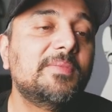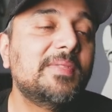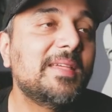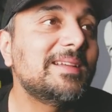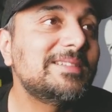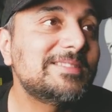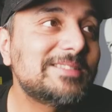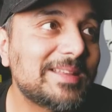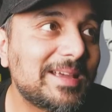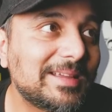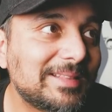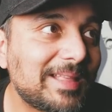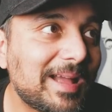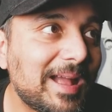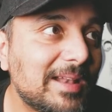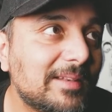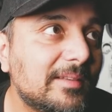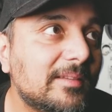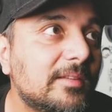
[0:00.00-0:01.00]
things like
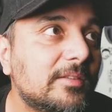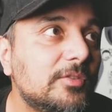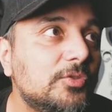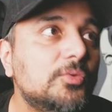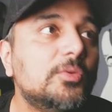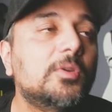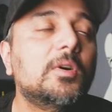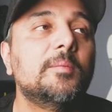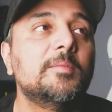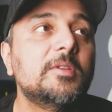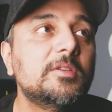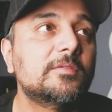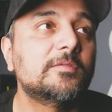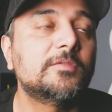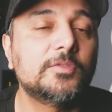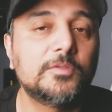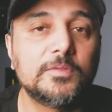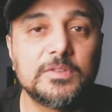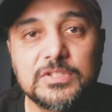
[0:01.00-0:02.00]
that do come into
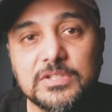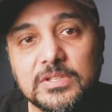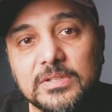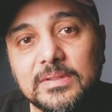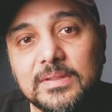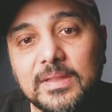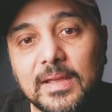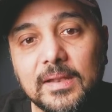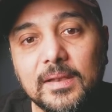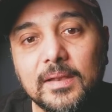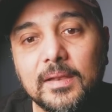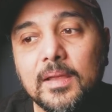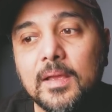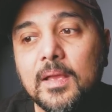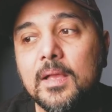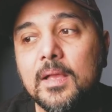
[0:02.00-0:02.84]
fruition, then